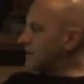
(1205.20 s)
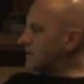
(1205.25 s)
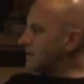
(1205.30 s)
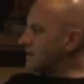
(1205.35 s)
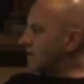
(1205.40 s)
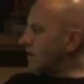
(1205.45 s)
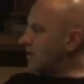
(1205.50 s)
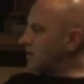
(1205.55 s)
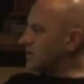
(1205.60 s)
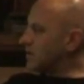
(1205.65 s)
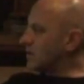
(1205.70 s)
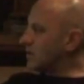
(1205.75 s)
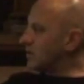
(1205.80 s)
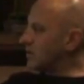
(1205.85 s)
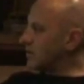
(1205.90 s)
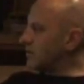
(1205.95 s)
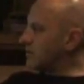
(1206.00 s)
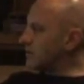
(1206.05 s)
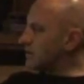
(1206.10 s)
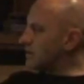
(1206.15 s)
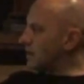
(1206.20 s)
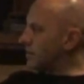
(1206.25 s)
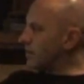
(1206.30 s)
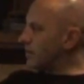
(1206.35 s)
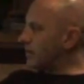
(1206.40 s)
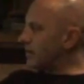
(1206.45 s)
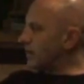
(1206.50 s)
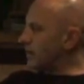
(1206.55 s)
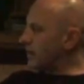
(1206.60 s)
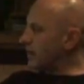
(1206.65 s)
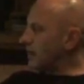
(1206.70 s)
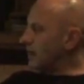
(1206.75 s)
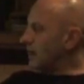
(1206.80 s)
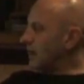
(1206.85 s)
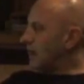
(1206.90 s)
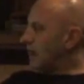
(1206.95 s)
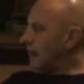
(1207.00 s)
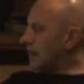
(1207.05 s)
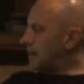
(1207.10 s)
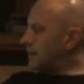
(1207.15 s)
start to look for something
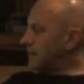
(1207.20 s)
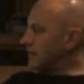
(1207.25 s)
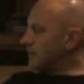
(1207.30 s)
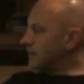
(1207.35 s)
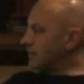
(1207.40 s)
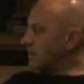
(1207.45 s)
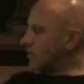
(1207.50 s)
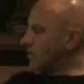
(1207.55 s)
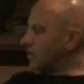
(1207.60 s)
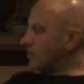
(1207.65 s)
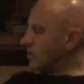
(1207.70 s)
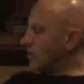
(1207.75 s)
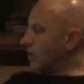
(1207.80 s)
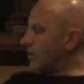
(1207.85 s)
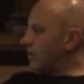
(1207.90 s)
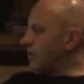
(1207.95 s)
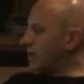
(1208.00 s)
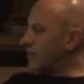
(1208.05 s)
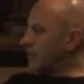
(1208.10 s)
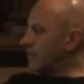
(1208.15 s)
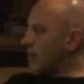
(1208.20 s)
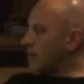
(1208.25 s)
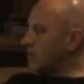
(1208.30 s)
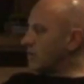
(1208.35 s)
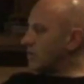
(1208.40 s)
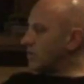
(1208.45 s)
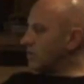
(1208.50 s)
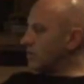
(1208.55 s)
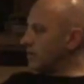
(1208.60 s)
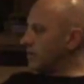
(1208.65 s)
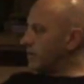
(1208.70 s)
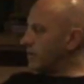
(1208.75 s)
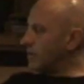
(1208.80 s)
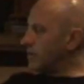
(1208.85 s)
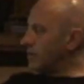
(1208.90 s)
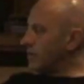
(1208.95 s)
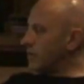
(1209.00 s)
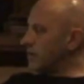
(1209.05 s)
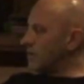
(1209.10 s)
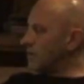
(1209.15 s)
and could well be a vocal.
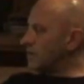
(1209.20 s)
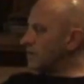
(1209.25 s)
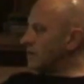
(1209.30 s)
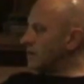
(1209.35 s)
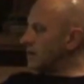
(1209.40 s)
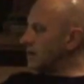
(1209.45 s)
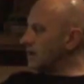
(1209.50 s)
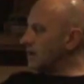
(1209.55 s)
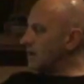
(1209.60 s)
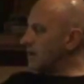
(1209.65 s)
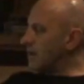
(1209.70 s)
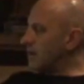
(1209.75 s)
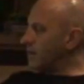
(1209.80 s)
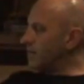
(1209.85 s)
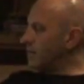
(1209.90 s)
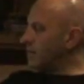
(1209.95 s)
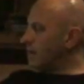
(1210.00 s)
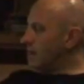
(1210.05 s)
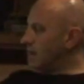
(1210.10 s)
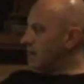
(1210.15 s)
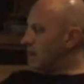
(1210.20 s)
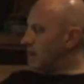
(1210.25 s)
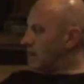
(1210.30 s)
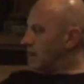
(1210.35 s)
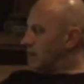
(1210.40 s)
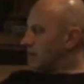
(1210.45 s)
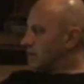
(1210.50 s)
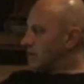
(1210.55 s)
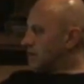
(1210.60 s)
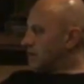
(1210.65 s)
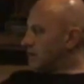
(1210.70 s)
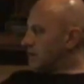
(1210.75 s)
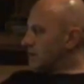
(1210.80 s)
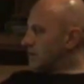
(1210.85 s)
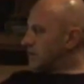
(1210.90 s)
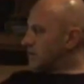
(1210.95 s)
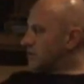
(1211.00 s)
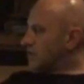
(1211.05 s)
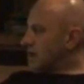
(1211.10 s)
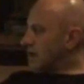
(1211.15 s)
With this thing, doing
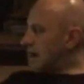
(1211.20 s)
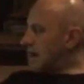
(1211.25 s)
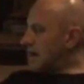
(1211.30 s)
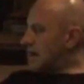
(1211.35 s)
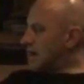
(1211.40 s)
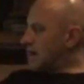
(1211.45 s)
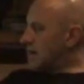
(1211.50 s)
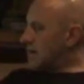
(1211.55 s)
this track,